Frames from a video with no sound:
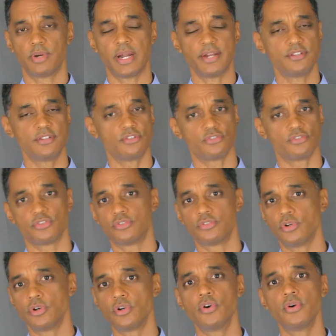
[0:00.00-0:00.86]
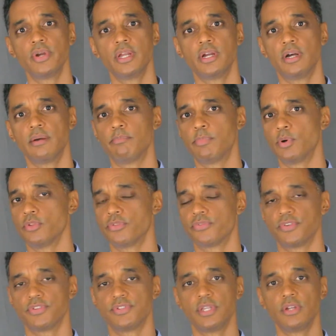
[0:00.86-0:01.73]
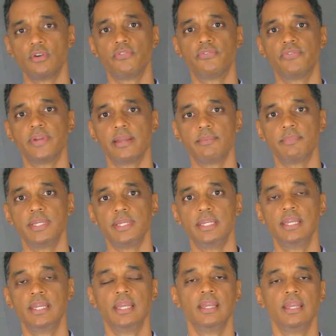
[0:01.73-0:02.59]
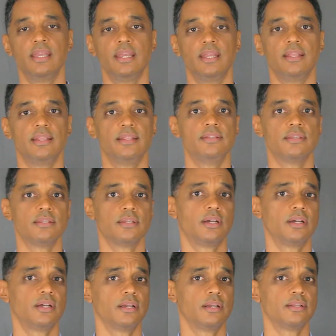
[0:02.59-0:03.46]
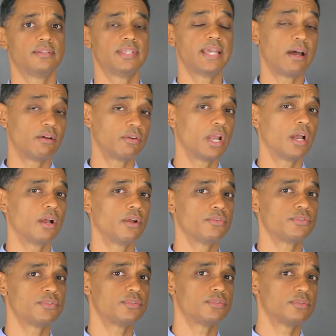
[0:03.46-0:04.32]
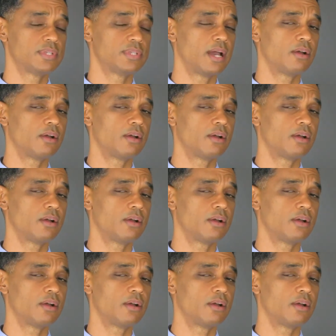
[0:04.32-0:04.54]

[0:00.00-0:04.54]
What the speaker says: Prices are still going up both for single family and townhomes